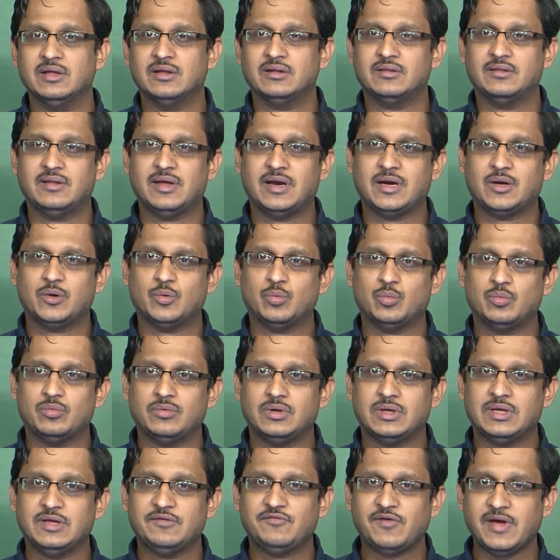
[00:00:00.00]
that
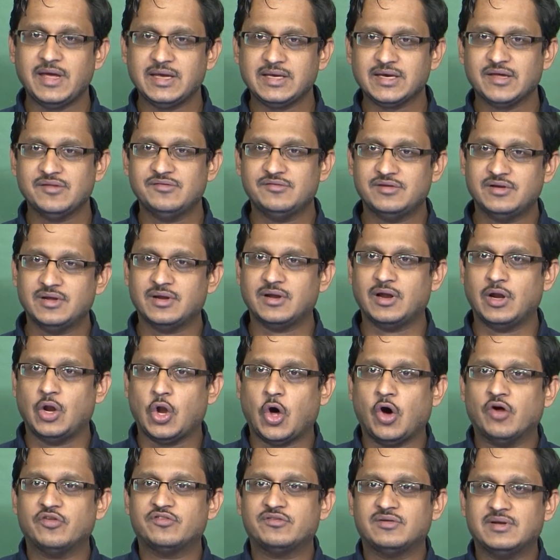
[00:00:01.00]
if I consider a
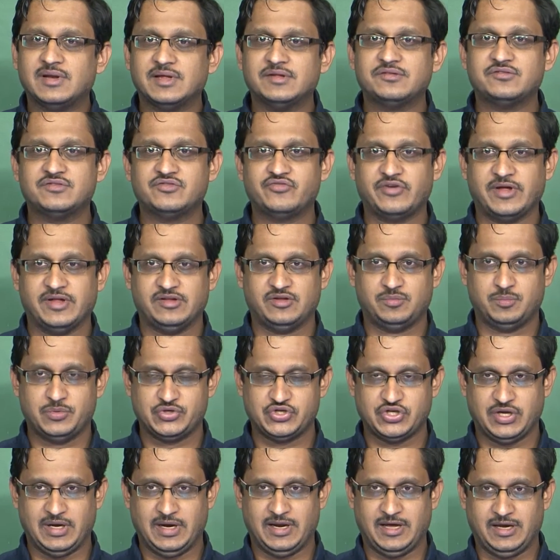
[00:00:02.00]
lossless
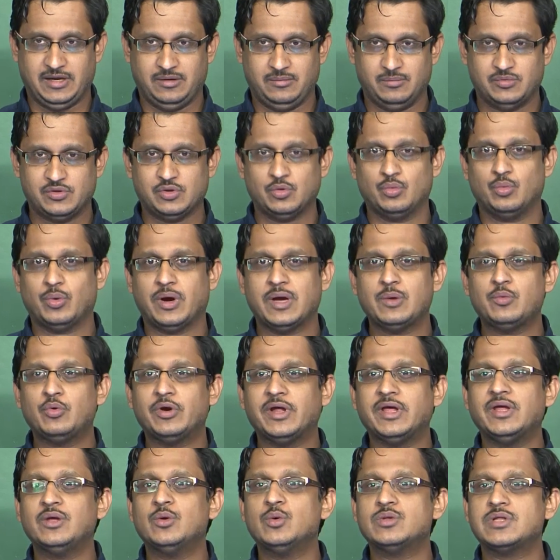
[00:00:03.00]
transmission line, so why would
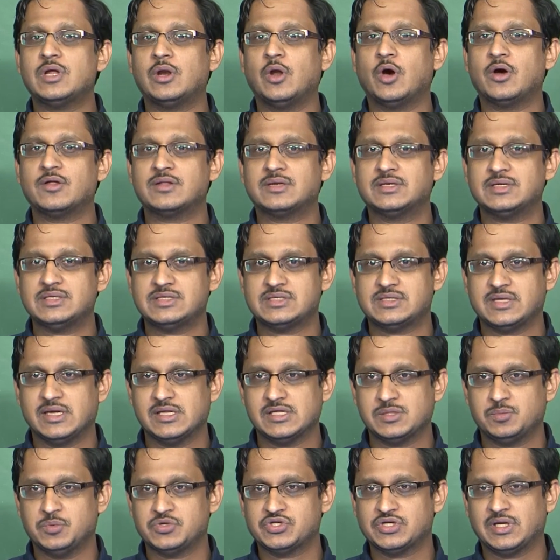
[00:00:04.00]
I use a lossless
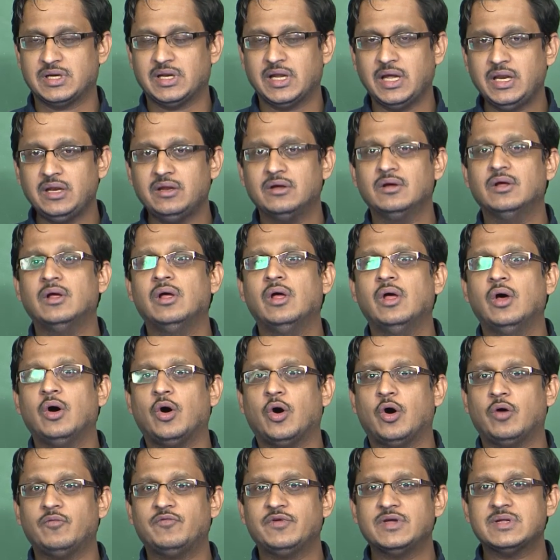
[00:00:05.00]
transmission line?
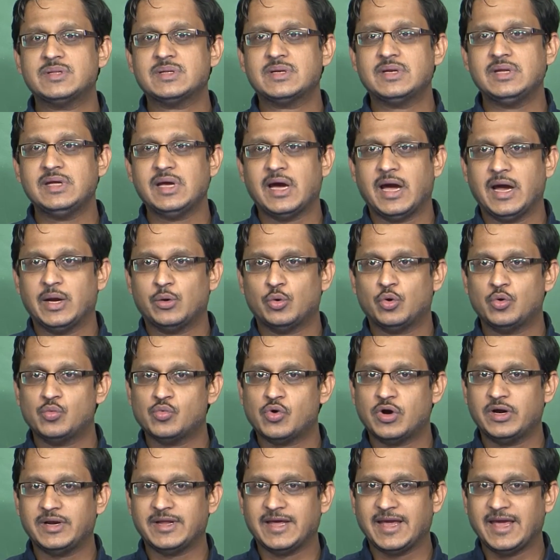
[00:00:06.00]
Obviously, I do not
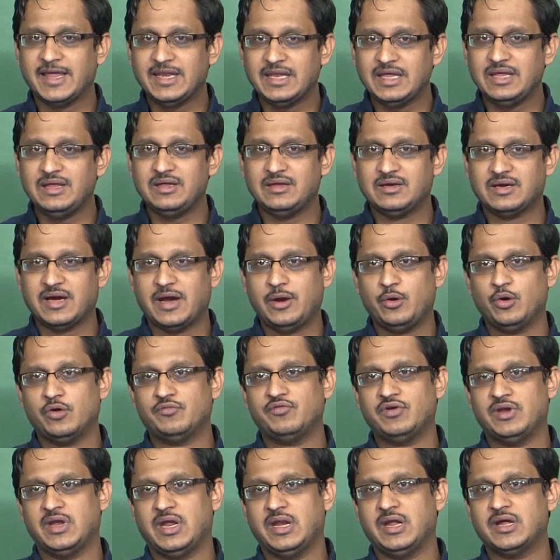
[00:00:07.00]
want any kind of
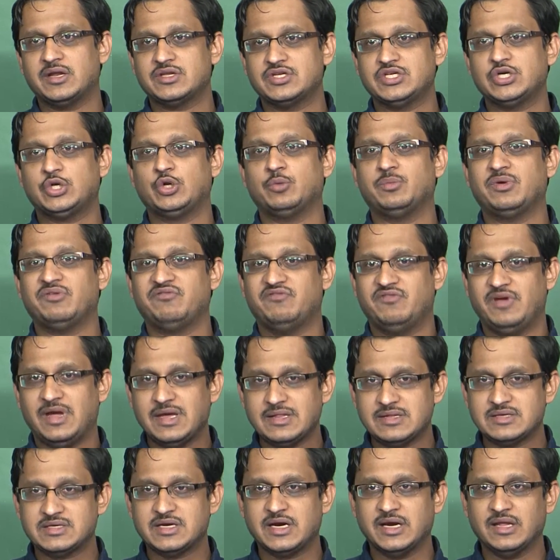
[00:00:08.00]
an energy to be
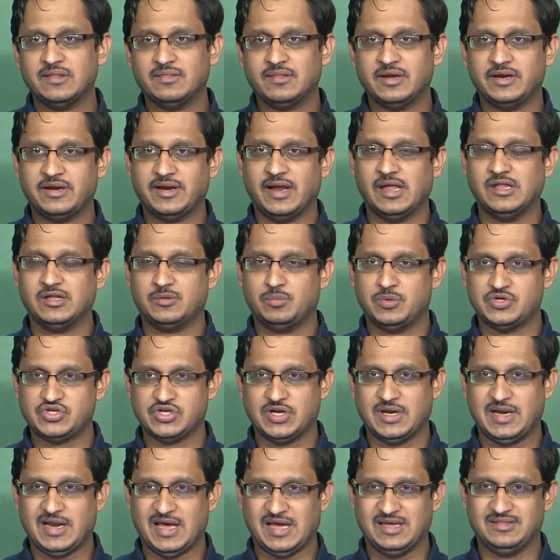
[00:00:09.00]
wasted in the
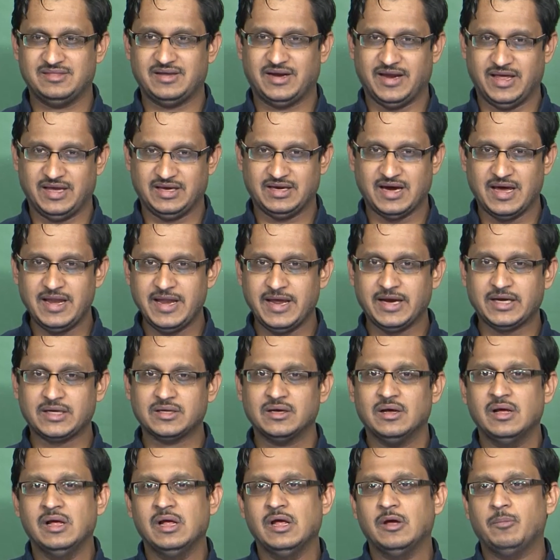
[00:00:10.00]
transmission line that I connect
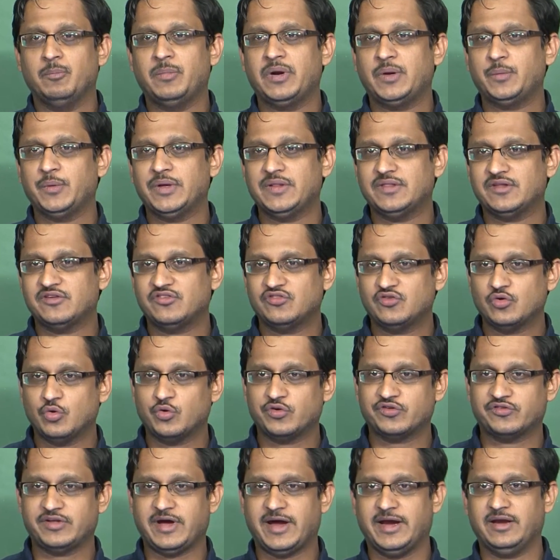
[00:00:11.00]
between the
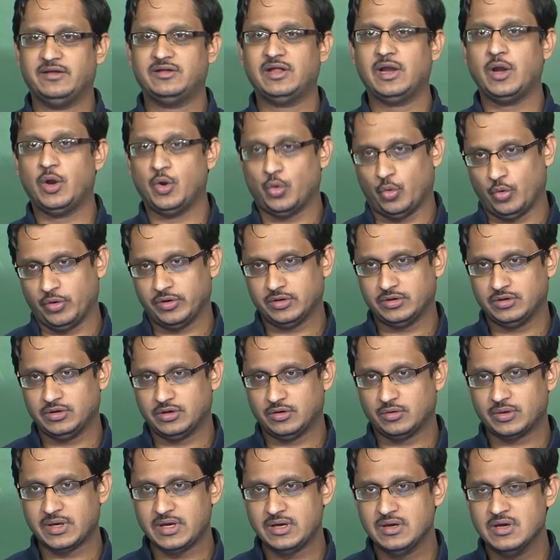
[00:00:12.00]
source and the load.
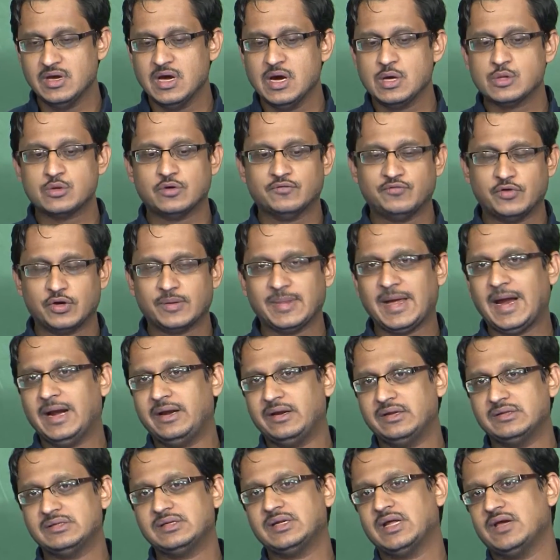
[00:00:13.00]
Okay. So, for that
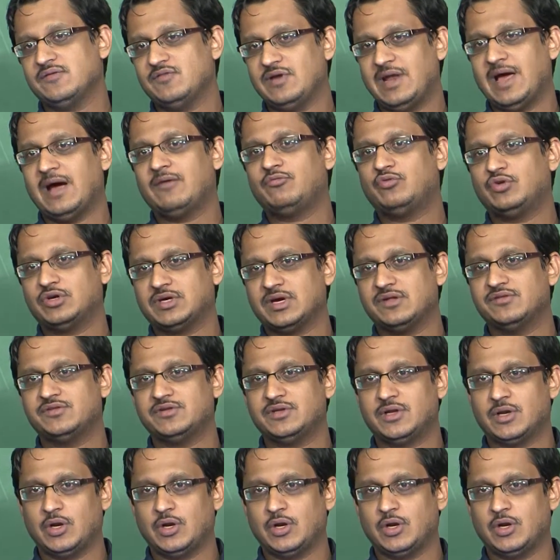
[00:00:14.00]
reason I will have to consider